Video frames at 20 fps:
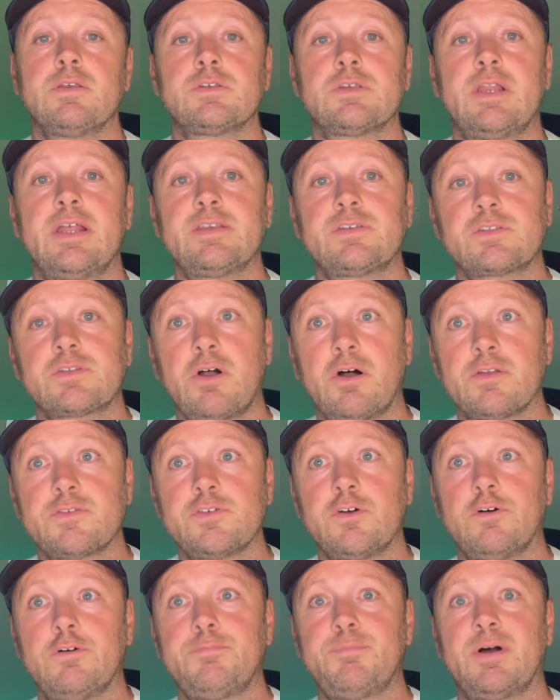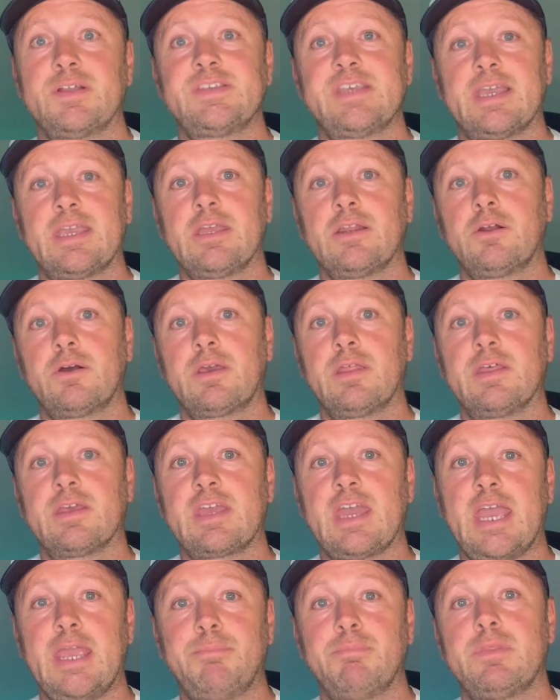So let's start off by taking a look at the
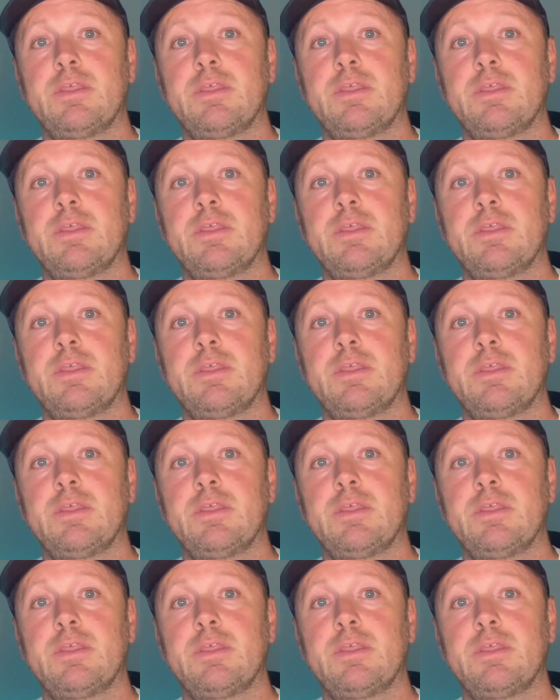game.